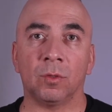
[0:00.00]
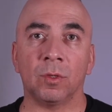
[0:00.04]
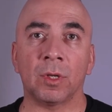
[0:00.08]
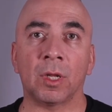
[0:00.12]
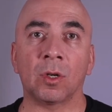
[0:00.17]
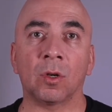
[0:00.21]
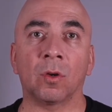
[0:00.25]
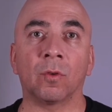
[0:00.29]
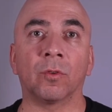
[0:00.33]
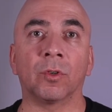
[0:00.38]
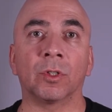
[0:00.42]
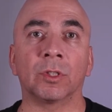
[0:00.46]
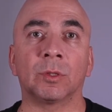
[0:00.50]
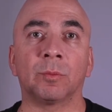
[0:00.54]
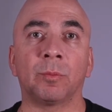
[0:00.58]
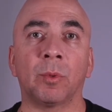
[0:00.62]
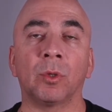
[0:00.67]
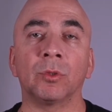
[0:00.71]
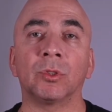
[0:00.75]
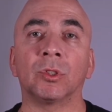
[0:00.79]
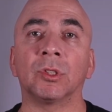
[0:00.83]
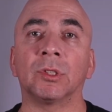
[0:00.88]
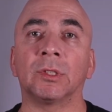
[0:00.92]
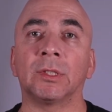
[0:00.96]
Do not
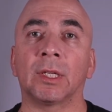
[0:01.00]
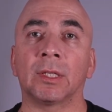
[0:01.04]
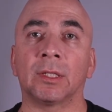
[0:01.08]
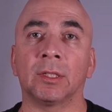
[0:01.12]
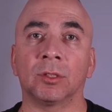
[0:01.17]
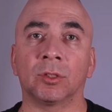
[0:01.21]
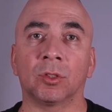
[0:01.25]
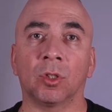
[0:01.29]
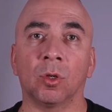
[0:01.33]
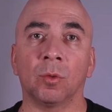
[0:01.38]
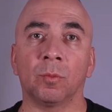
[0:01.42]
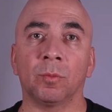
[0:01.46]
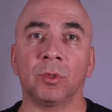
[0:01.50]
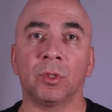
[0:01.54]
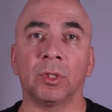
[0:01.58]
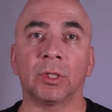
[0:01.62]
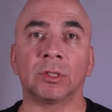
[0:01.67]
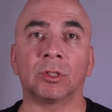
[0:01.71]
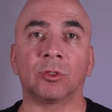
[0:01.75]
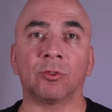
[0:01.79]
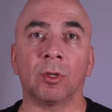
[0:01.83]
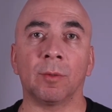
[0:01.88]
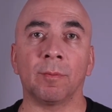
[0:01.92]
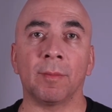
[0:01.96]
overexpose your stethoscope to
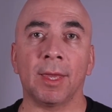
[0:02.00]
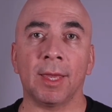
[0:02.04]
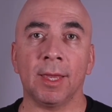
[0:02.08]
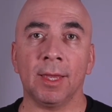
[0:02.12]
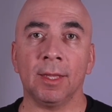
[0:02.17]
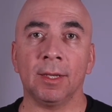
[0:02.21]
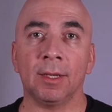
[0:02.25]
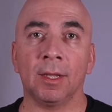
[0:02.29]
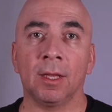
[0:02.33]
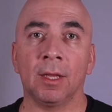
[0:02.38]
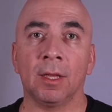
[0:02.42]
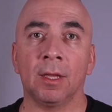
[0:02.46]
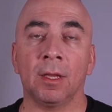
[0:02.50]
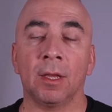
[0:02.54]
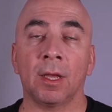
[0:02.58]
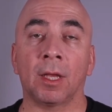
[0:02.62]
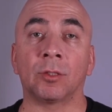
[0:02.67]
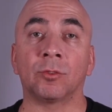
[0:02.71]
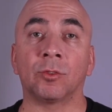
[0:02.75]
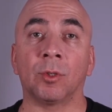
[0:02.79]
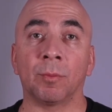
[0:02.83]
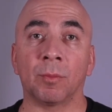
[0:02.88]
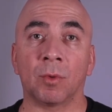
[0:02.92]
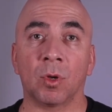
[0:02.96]
extreme heat,
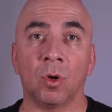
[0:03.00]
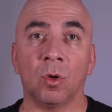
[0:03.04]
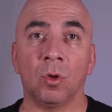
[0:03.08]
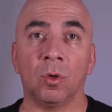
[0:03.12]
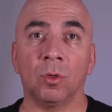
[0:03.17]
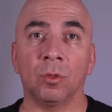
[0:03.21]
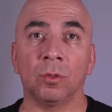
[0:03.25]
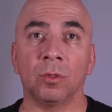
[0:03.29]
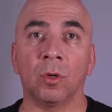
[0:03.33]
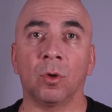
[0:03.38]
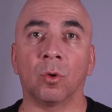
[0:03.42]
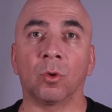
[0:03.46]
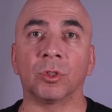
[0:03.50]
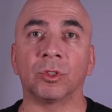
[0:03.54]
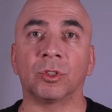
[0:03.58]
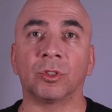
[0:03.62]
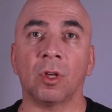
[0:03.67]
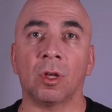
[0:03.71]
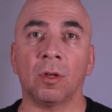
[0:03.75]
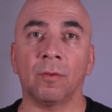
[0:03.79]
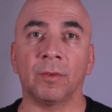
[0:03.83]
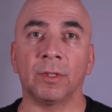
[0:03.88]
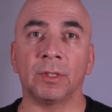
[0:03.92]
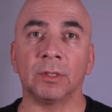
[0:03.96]
extreme cold, or
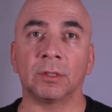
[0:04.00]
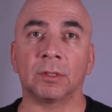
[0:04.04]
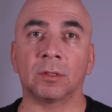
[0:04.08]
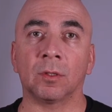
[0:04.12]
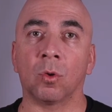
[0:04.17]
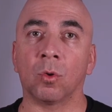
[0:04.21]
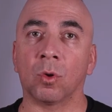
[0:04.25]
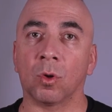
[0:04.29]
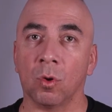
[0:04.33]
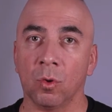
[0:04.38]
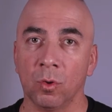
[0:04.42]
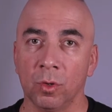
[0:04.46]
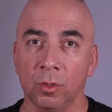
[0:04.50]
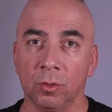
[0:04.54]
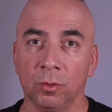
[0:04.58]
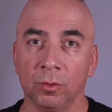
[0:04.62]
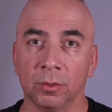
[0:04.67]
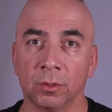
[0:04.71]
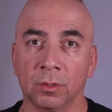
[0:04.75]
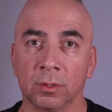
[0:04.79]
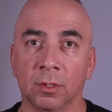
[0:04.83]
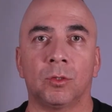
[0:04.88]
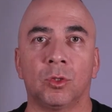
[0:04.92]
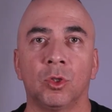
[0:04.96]
solvents or
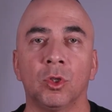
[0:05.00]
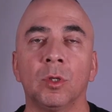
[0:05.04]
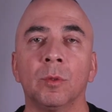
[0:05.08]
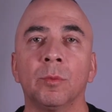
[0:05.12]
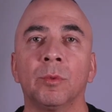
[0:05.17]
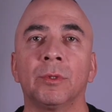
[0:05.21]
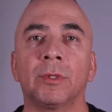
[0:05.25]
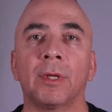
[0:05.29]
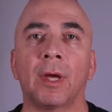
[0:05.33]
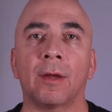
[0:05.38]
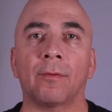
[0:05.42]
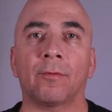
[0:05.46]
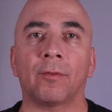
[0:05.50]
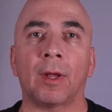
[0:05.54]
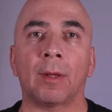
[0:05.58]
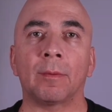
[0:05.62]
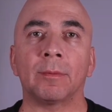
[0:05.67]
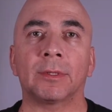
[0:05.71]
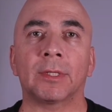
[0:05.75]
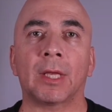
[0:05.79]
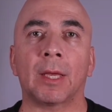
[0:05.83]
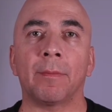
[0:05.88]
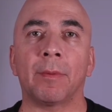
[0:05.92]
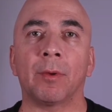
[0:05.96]
oils. Tunable
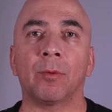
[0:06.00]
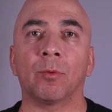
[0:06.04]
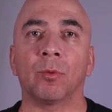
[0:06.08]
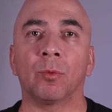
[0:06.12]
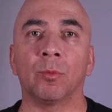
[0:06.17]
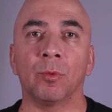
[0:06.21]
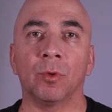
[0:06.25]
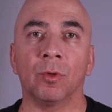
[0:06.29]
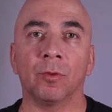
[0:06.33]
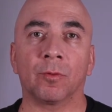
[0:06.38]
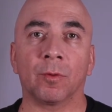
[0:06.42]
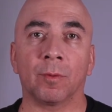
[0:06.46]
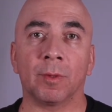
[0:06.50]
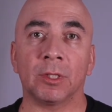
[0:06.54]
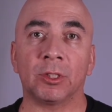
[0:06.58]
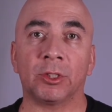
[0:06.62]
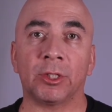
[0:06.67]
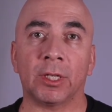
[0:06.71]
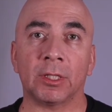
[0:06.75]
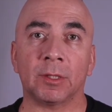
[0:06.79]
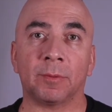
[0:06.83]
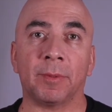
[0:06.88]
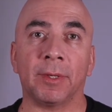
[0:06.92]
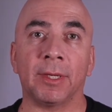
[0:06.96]
diaphragms can be removed from the
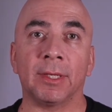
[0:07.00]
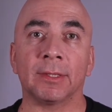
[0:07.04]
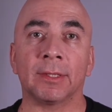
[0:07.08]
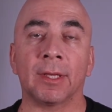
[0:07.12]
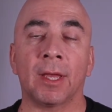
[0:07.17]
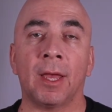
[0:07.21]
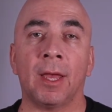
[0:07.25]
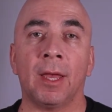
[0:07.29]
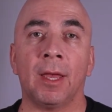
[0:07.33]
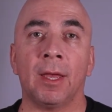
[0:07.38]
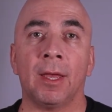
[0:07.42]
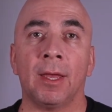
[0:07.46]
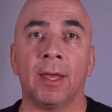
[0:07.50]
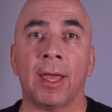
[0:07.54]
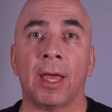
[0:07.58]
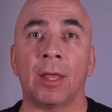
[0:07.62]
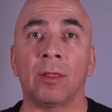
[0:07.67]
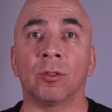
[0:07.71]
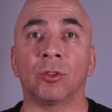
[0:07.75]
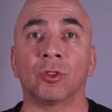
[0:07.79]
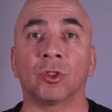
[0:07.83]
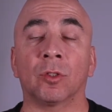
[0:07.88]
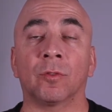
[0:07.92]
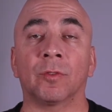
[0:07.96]
chest piece
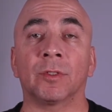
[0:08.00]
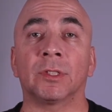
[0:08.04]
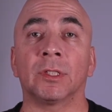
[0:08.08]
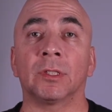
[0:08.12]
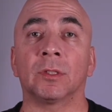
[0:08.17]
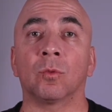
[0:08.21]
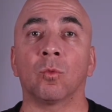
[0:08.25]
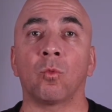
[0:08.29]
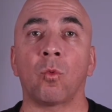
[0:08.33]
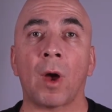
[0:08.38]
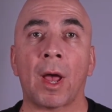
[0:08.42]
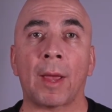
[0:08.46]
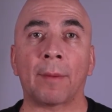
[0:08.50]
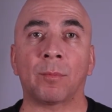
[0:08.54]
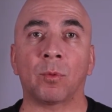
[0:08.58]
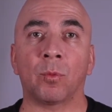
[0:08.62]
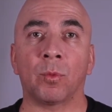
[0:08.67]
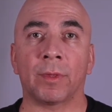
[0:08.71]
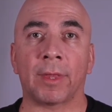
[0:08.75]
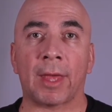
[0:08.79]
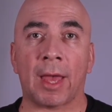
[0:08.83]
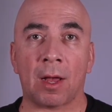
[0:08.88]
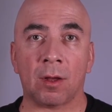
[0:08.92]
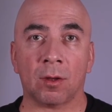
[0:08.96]
and their surfaces wiped
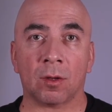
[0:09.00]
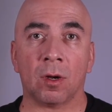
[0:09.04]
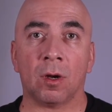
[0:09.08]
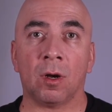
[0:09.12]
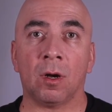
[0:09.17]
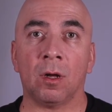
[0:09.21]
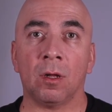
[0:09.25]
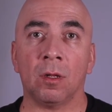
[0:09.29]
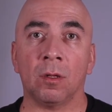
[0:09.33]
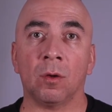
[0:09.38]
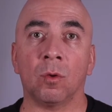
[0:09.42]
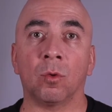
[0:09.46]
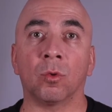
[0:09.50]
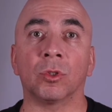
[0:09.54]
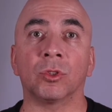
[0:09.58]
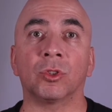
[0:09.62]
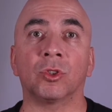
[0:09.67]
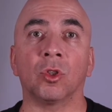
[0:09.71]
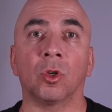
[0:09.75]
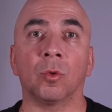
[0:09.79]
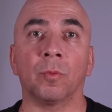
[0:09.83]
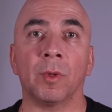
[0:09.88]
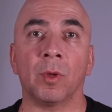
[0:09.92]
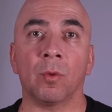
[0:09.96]
with alcohol or
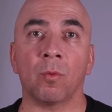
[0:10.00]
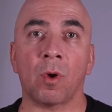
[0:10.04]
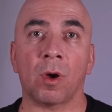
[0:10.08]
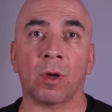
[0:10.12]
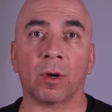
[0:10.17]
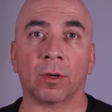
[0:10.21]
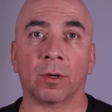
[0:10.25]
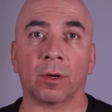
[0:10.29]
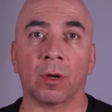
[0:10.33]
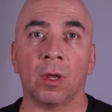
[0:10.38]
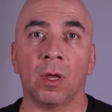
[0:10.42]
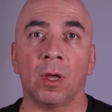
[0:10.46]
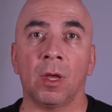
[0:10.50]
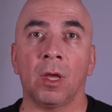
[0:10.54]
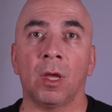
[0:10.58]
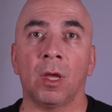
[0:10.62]
soapy water.